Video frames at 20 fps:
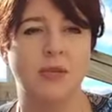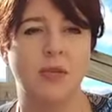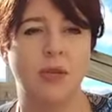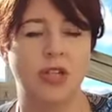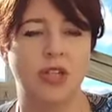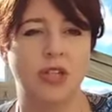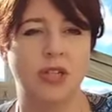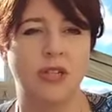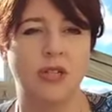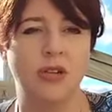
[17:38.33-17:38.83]

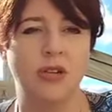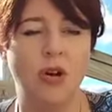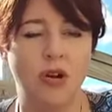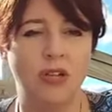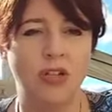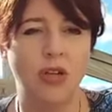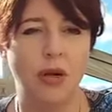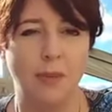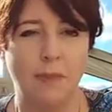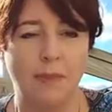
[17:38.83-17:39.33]
which is
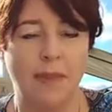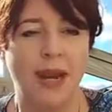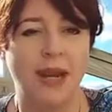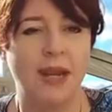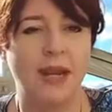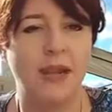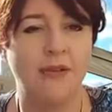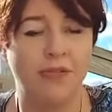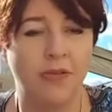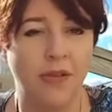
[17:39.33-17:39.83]
not
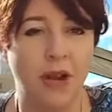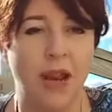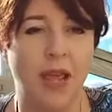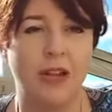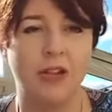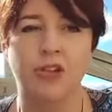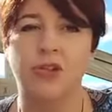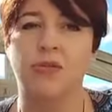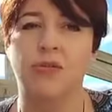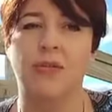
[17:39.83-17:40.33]
money
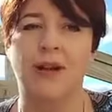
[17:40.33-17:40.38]
financial